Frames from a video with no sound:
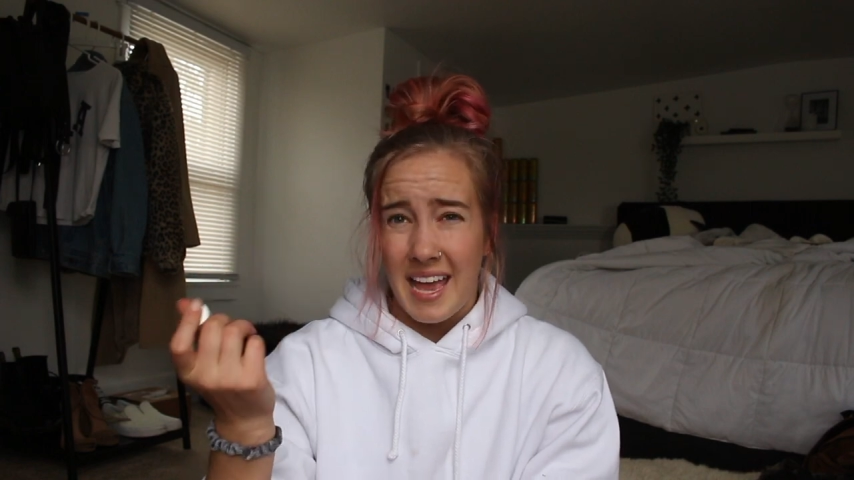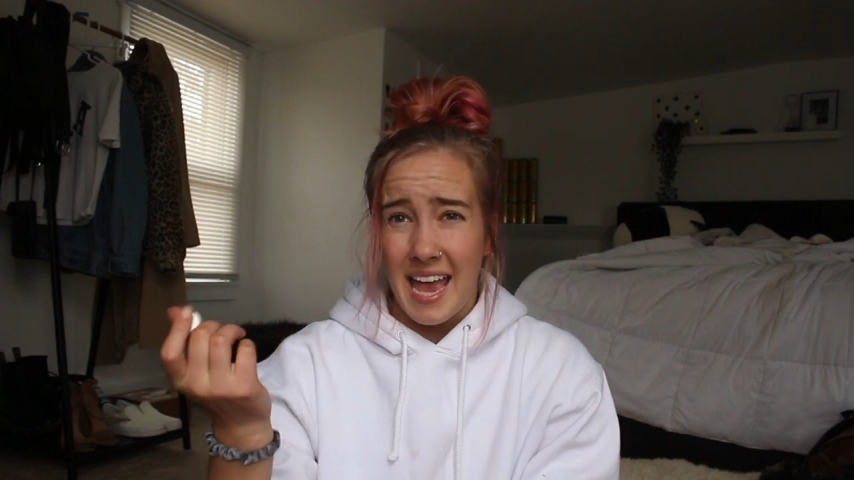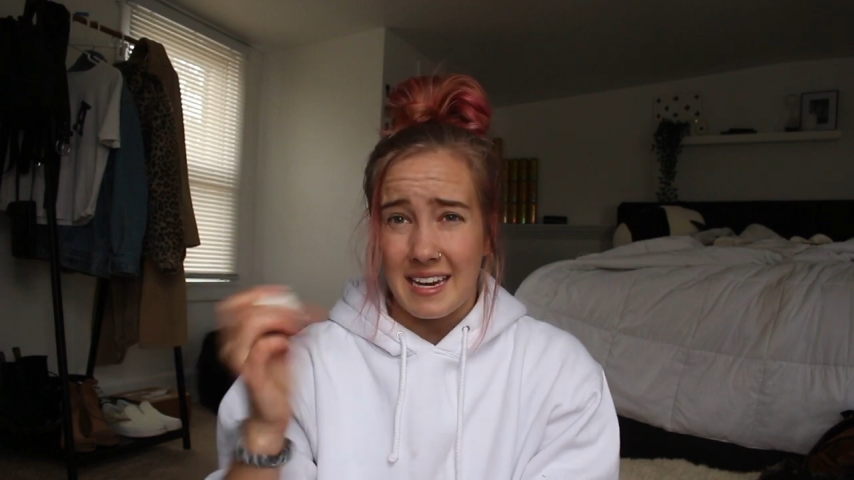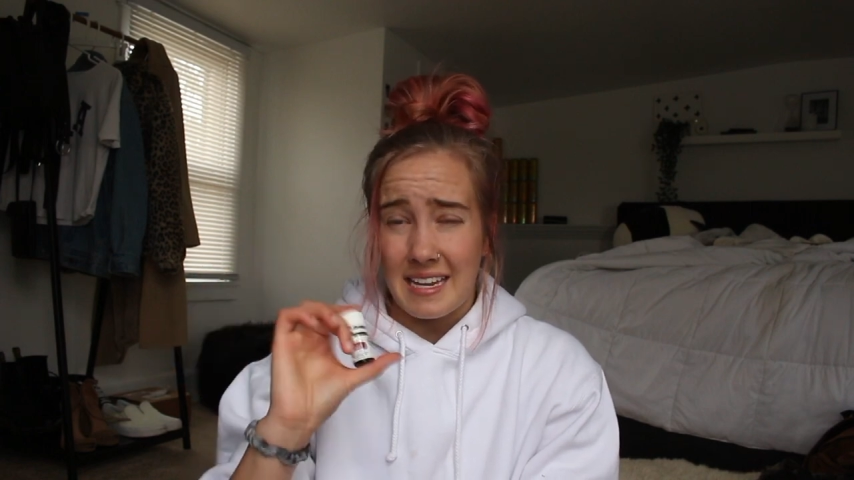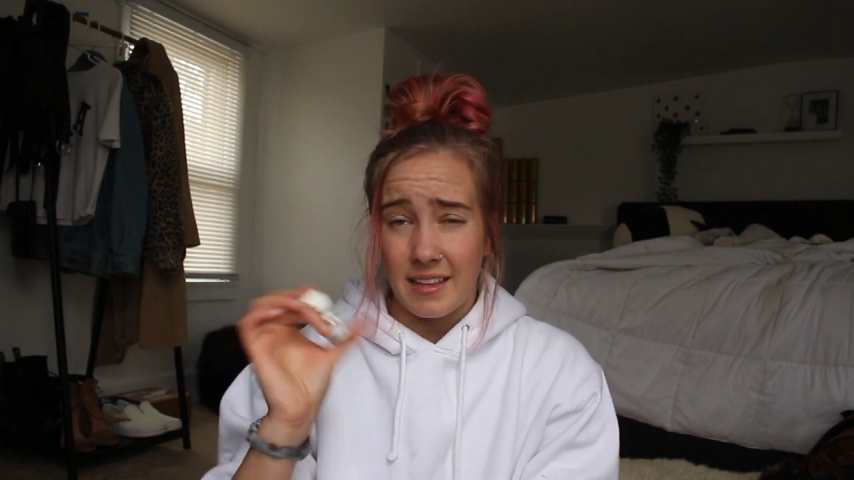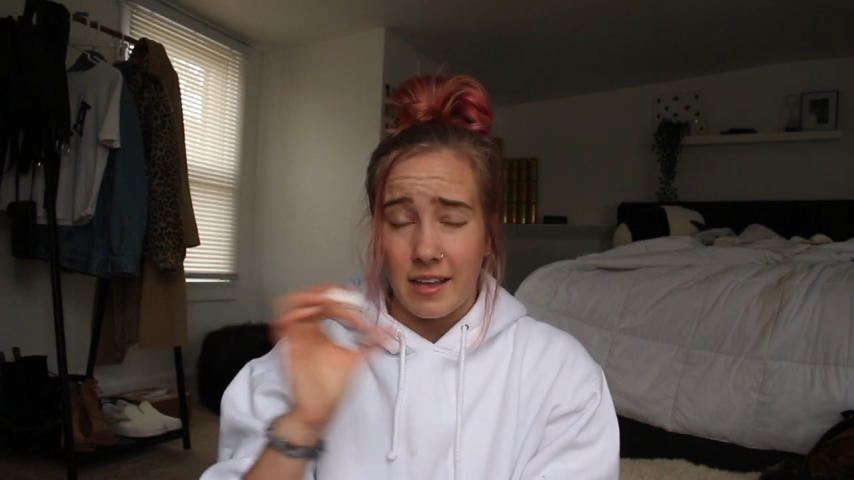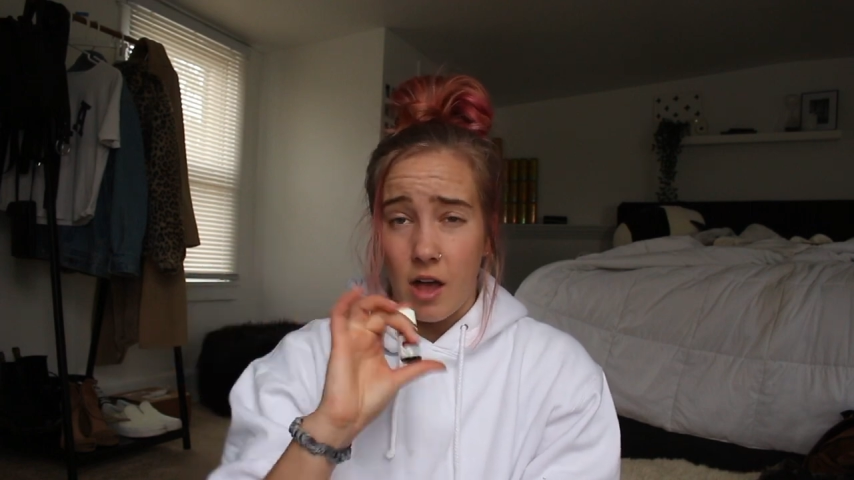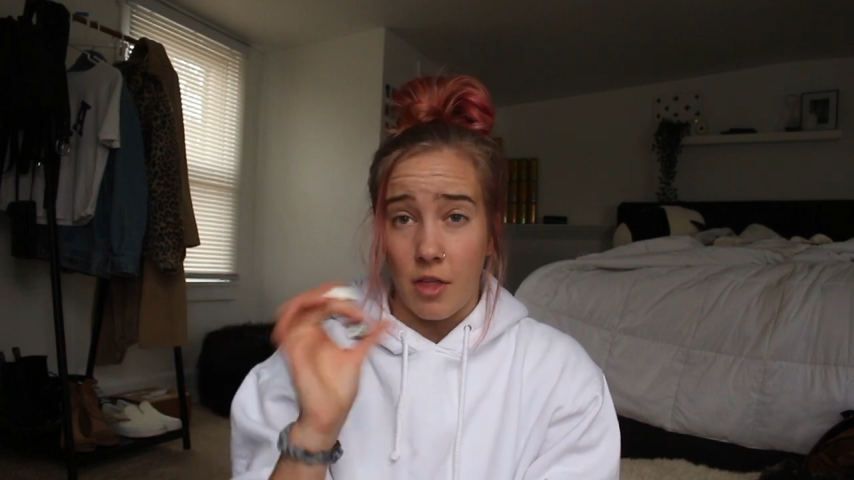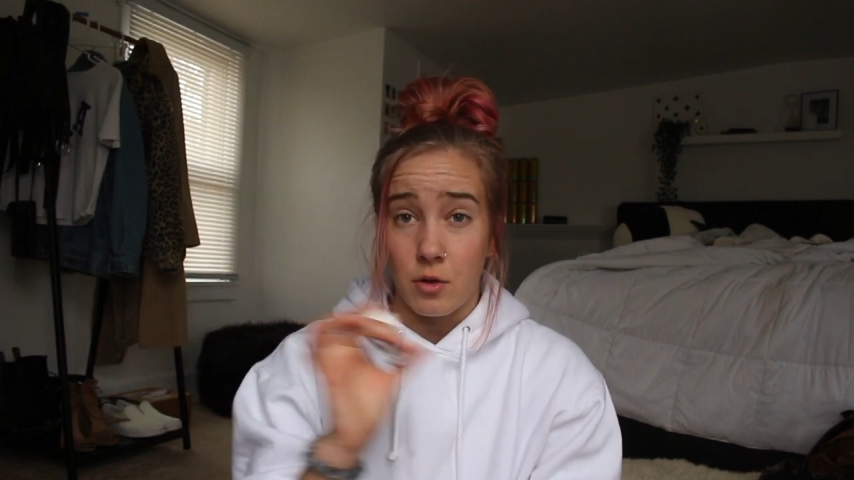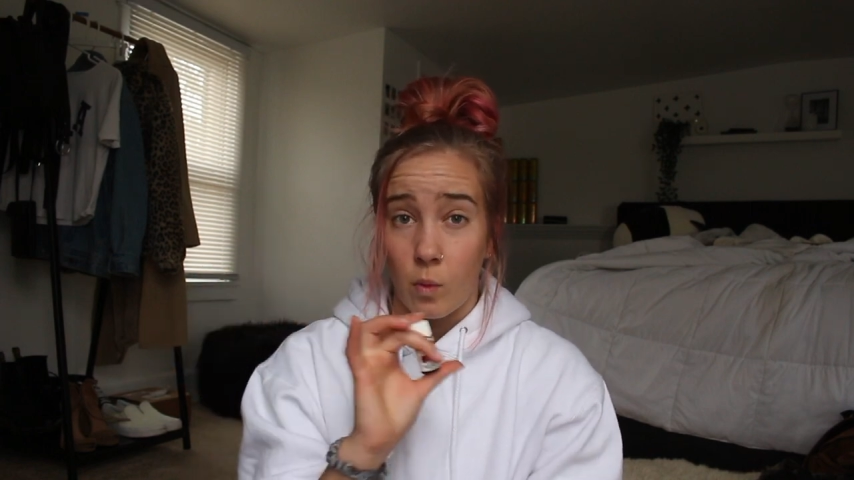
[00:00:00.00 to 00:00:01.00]
any, like,
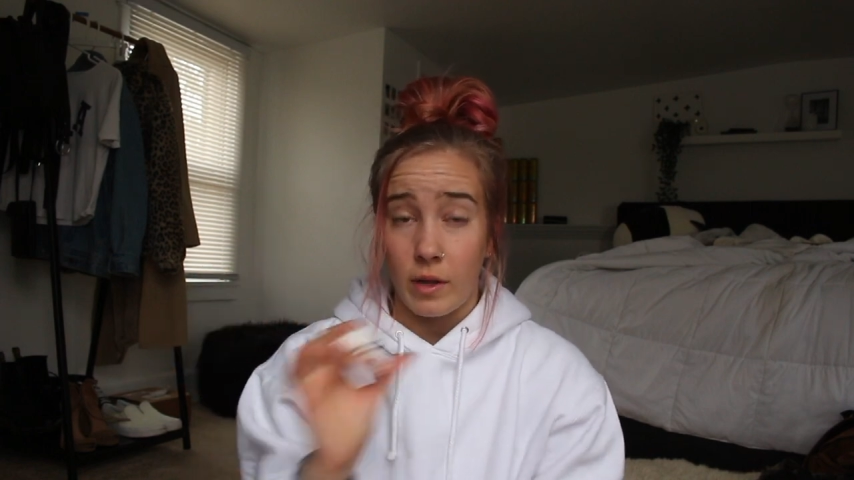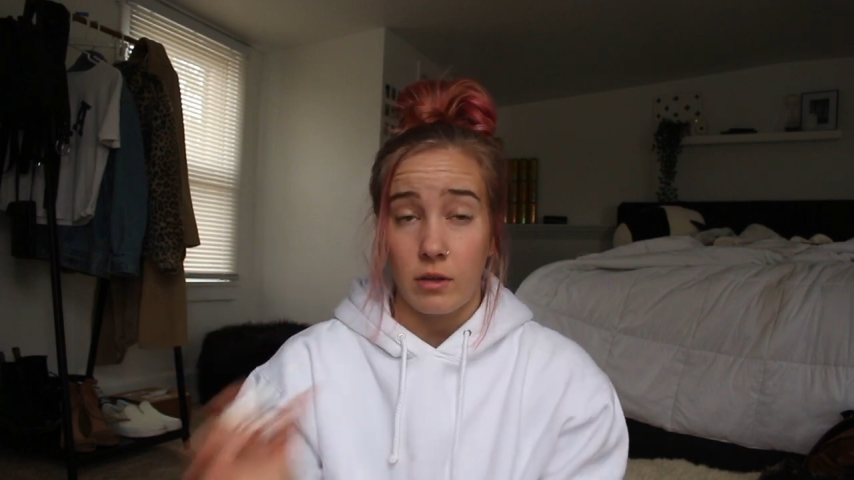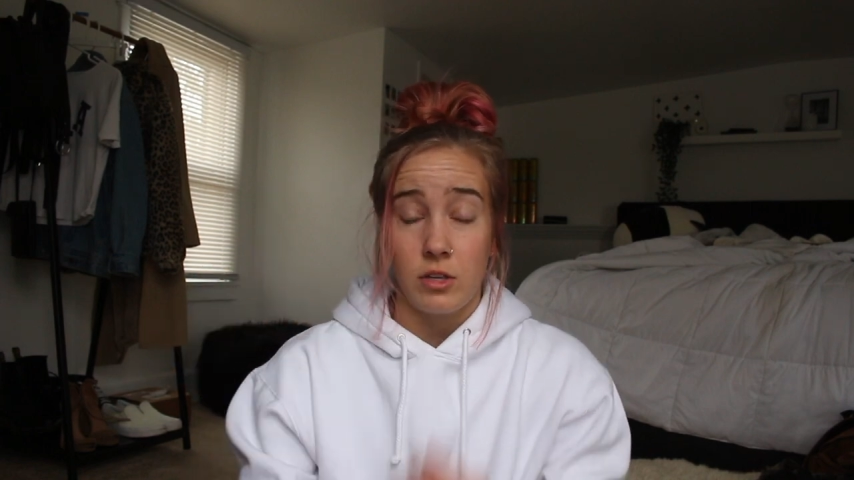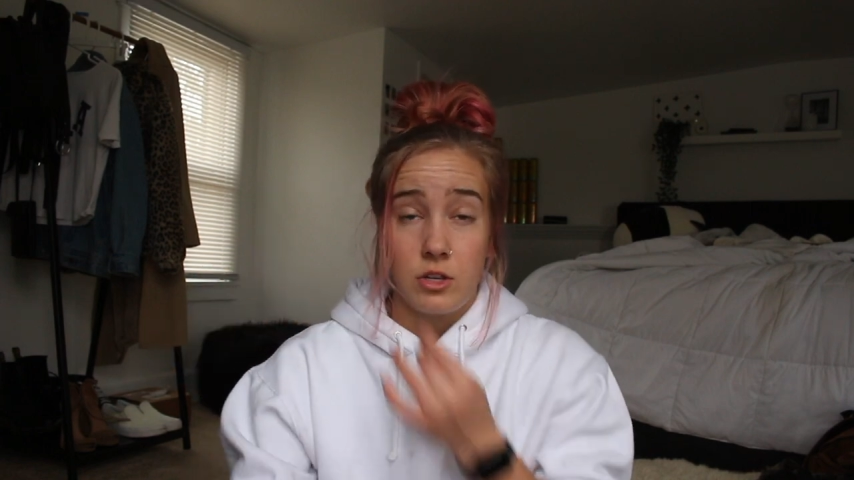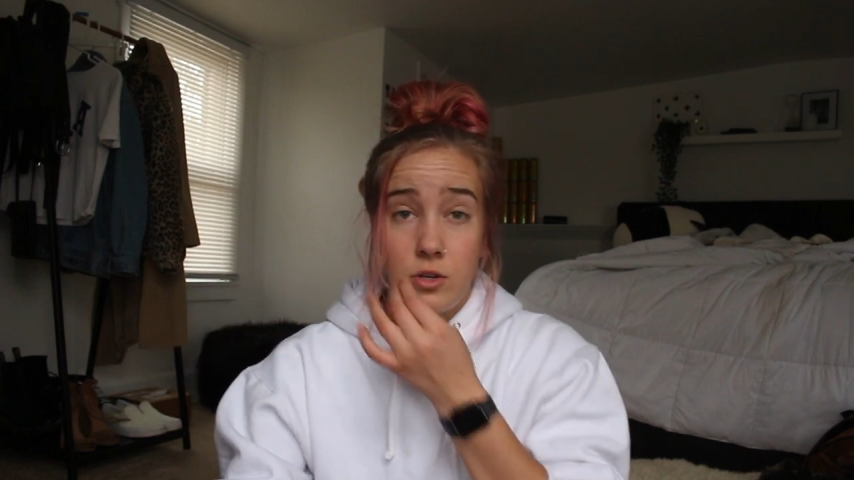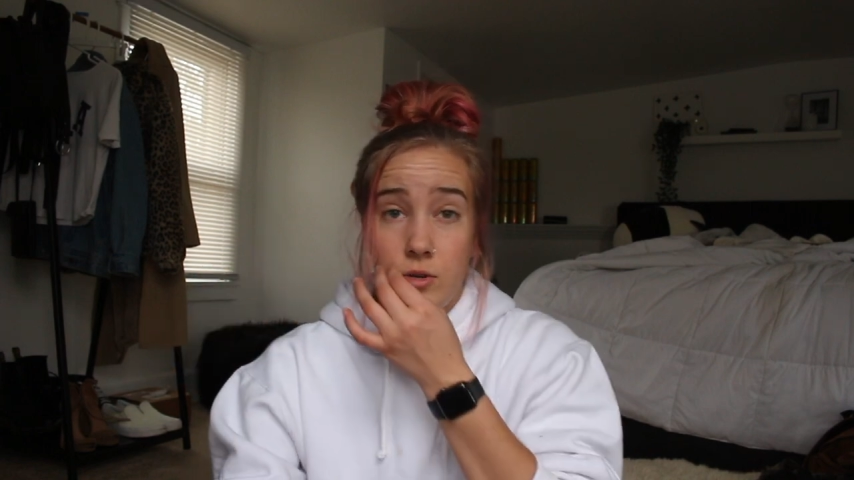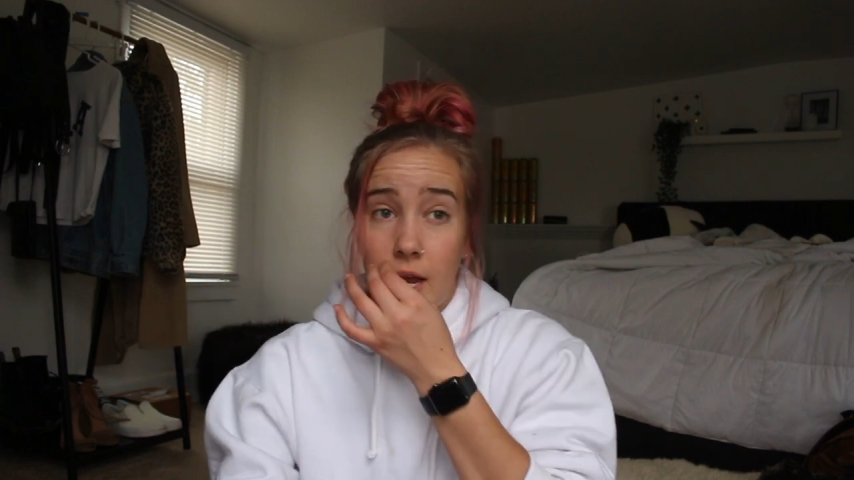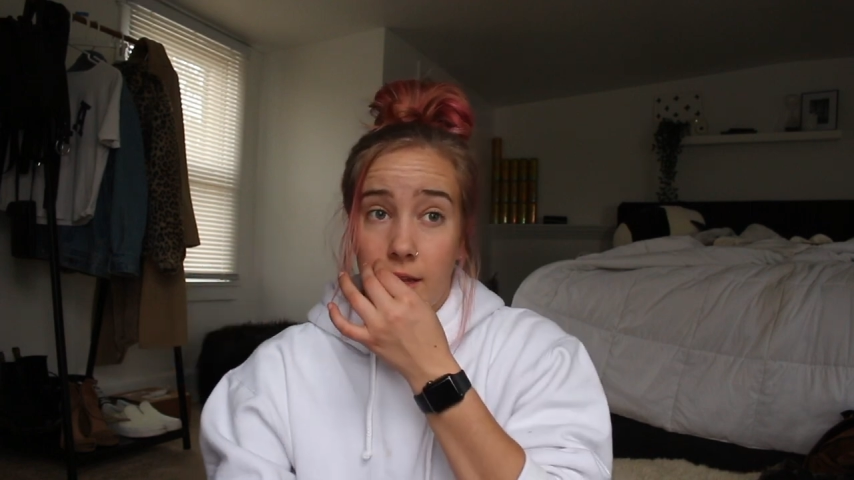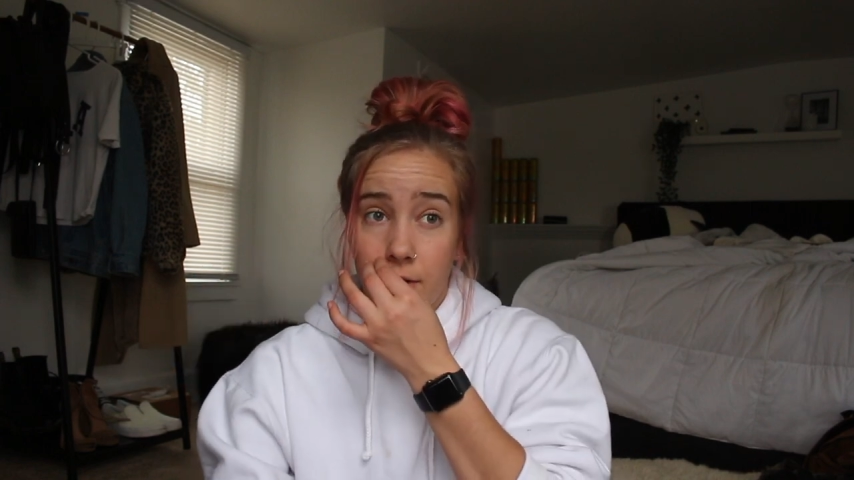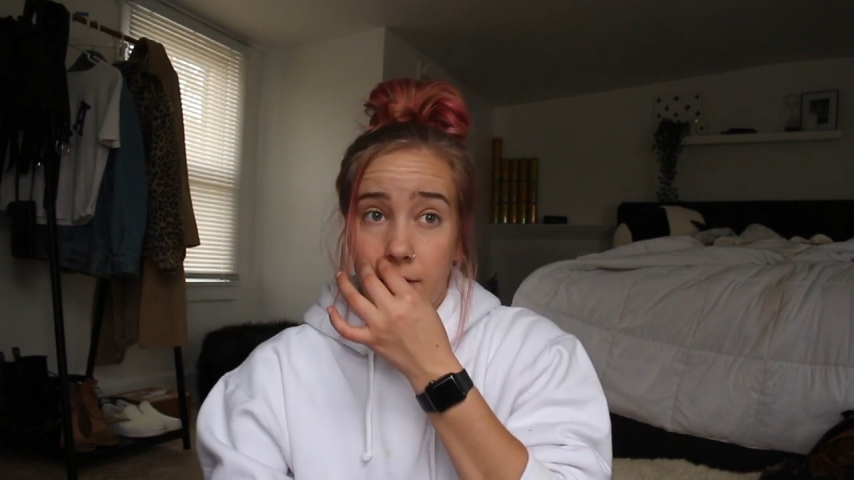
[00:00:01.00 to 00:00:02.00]
other oils to
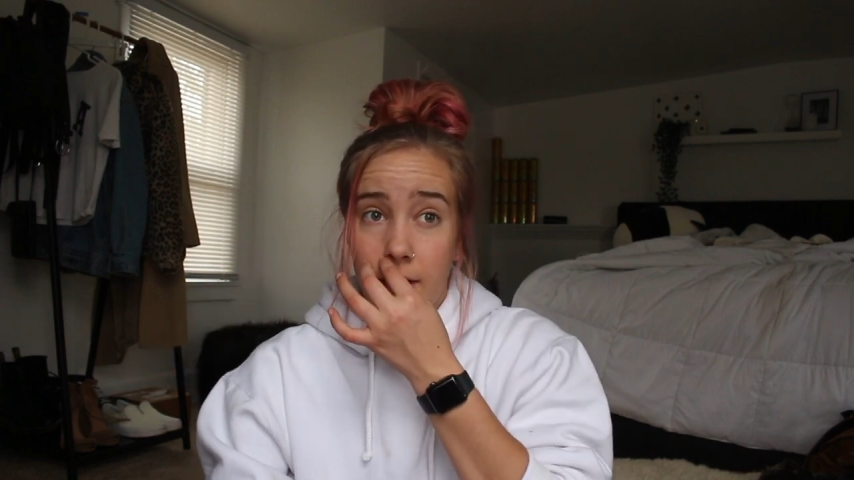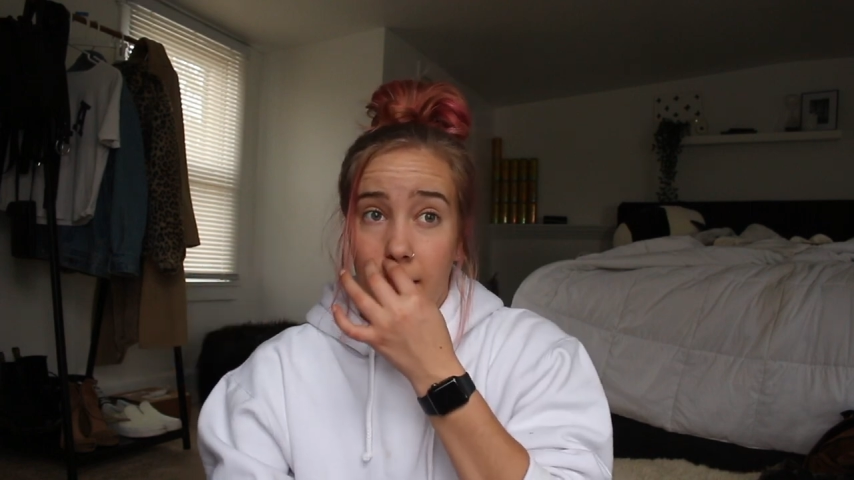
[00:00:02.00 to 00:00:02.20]
dilute it